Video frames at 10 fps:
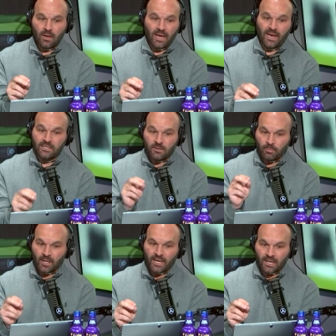He ends
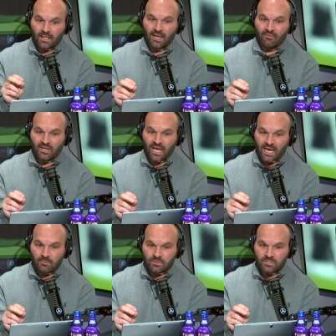up playing in 11
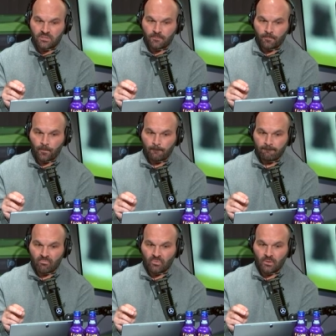games,
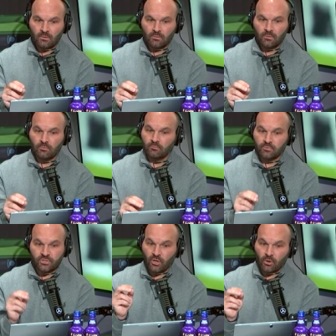
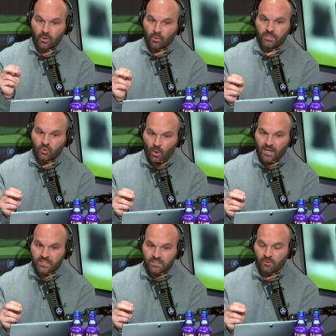started only
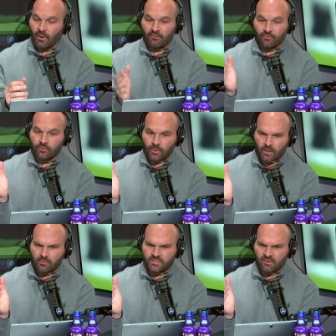twice. He ran for
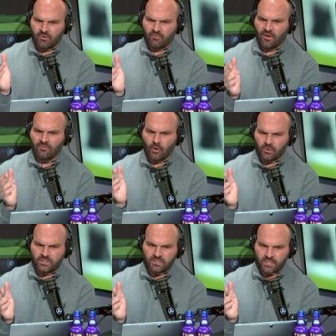375
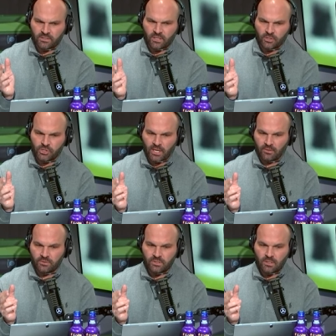yards and six
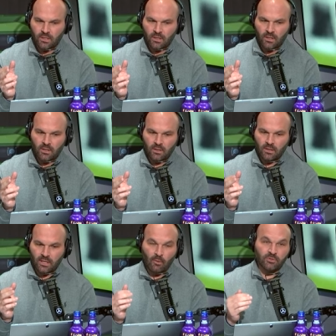touchdowns.
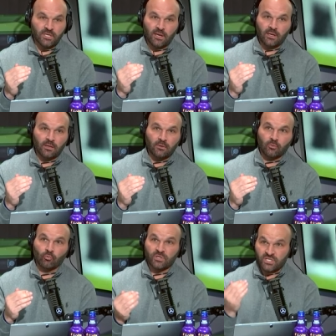It was a
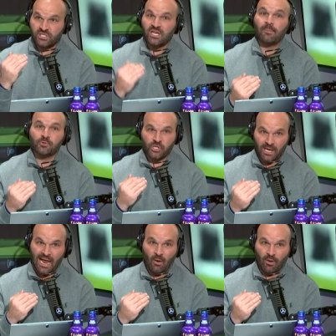
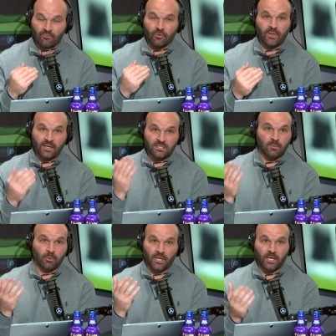reception, however, that is
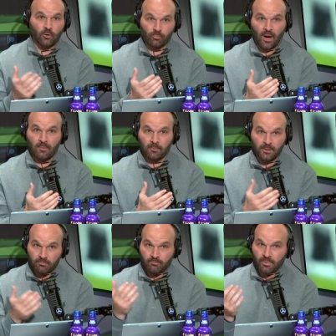the play he'll
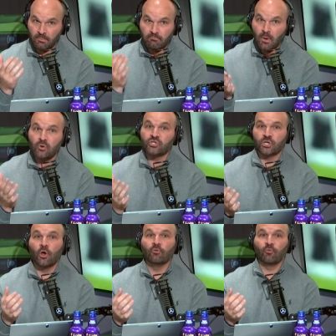probably be
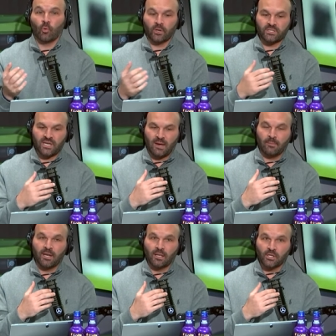most known for in his
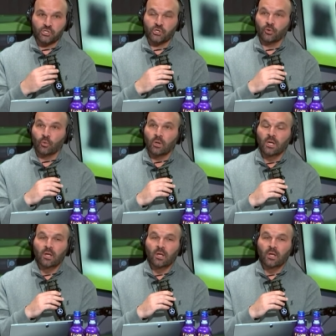time at LSU,